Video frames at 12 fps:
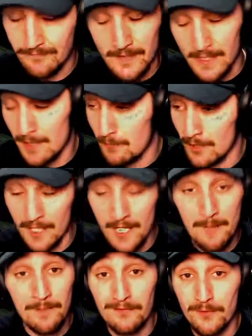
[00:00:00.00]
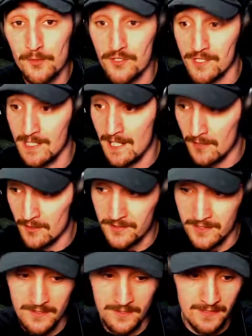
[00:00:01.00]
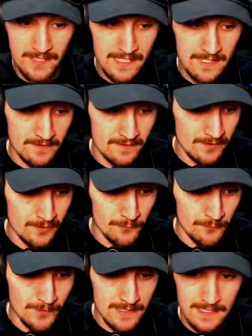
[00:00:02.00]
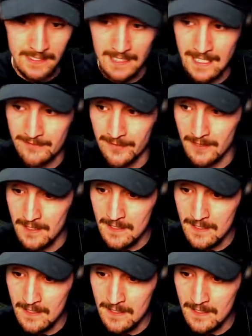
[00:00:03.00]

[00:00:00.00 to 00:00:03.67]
well, I bring it up, unfortunately got hurt the other night. Hopefully he can have a